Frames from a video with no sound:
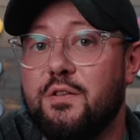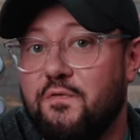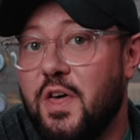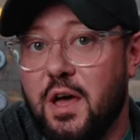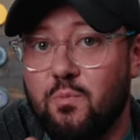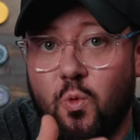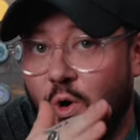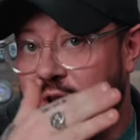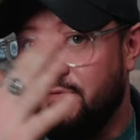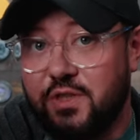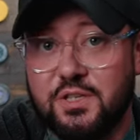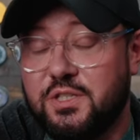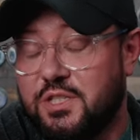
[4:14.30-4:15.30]
of them, one of
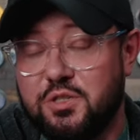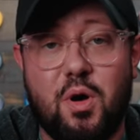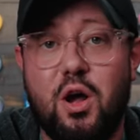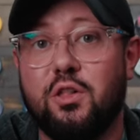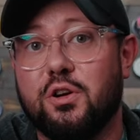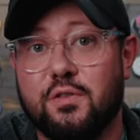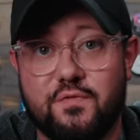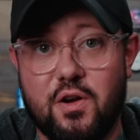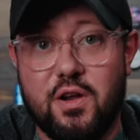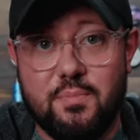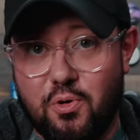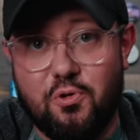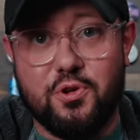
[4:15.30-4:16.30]
the smaller, very
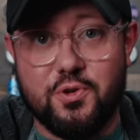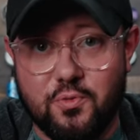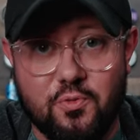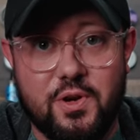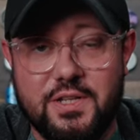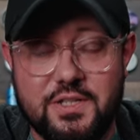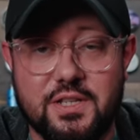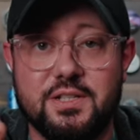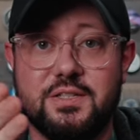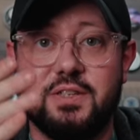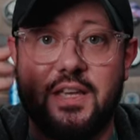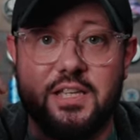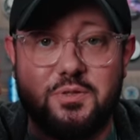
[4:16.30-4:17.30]
important
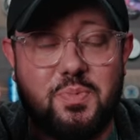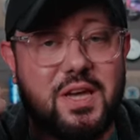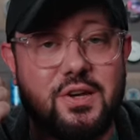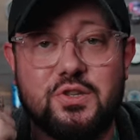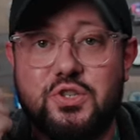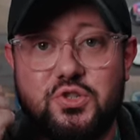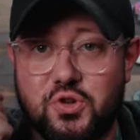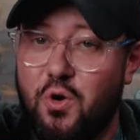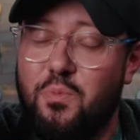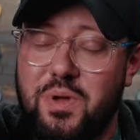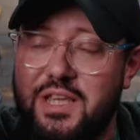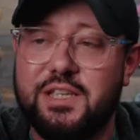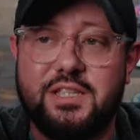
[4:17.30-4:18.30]
reasons, is because so
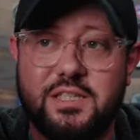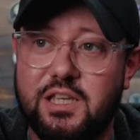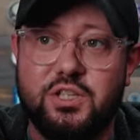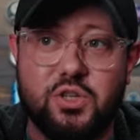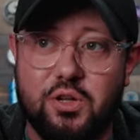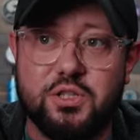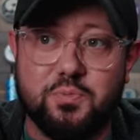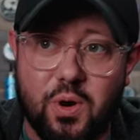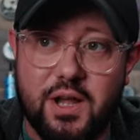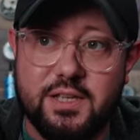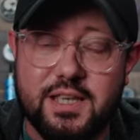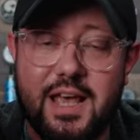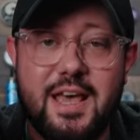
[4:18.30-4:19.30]
many sea salt
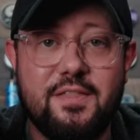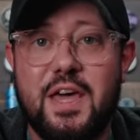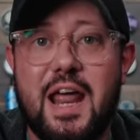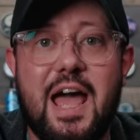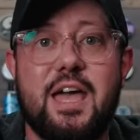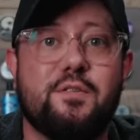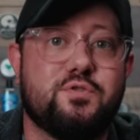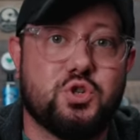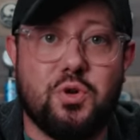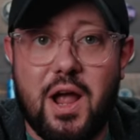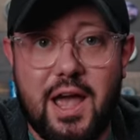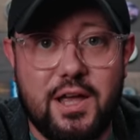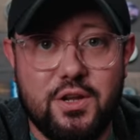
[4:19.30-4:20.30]
sprays that I have
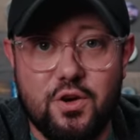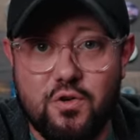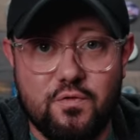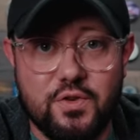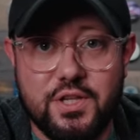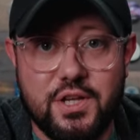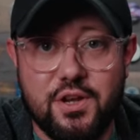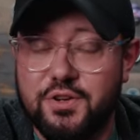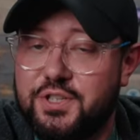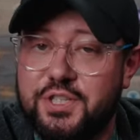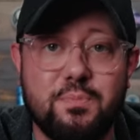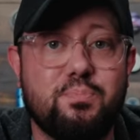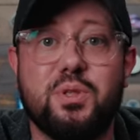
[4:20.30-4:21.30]
tried over the years
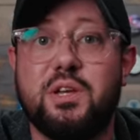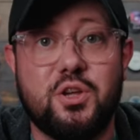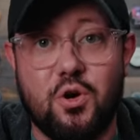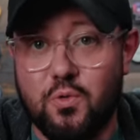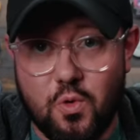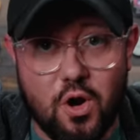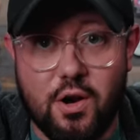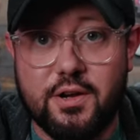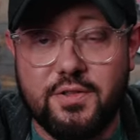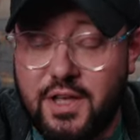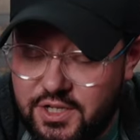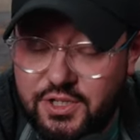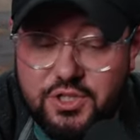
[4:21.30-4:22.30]
simply don't work.
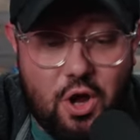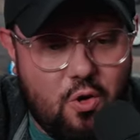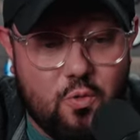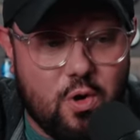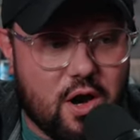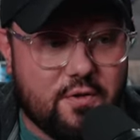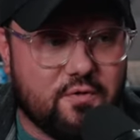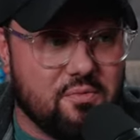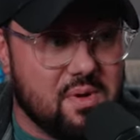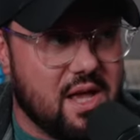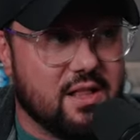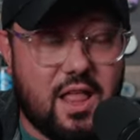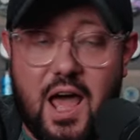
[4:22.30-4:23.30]
They just don't work for
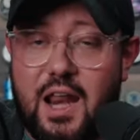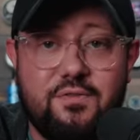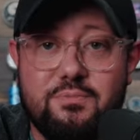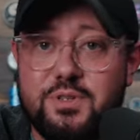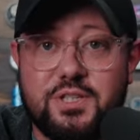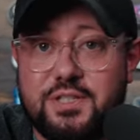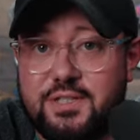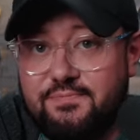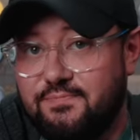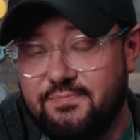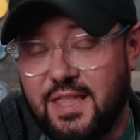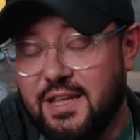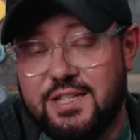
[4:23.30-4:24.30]
me. A lot of them just,
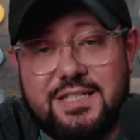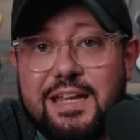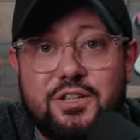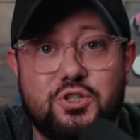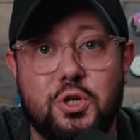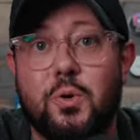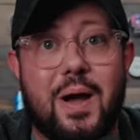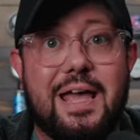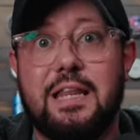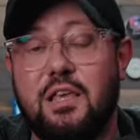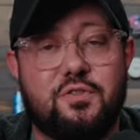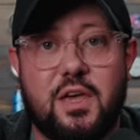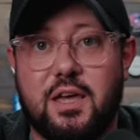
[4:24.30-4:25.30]
they just didn't do
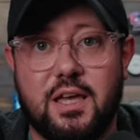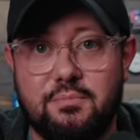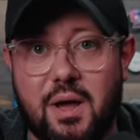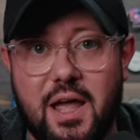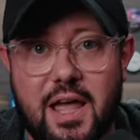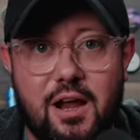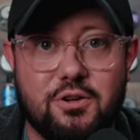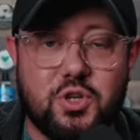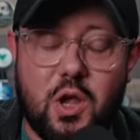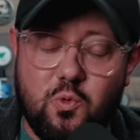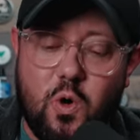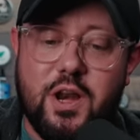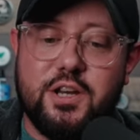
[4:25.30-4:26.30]
anything in my hair. So I
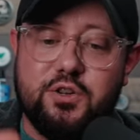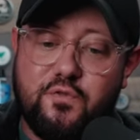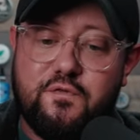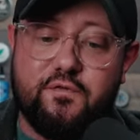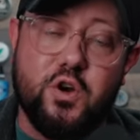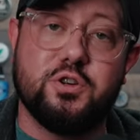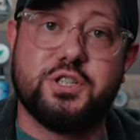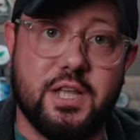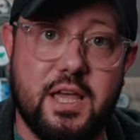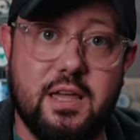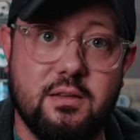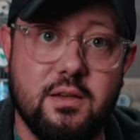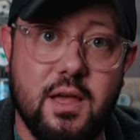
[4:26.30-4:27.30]
wanted to
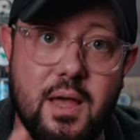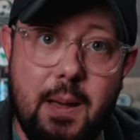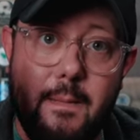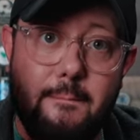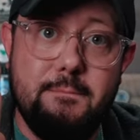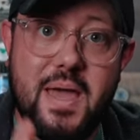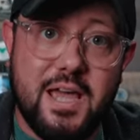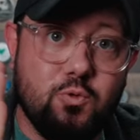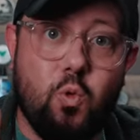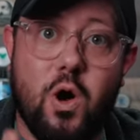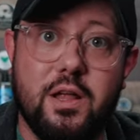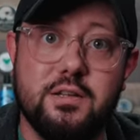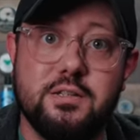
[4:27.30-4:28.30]
firstly make
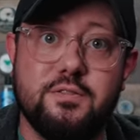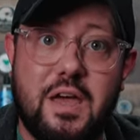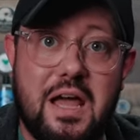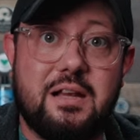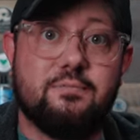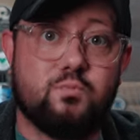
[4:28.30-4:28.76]
one that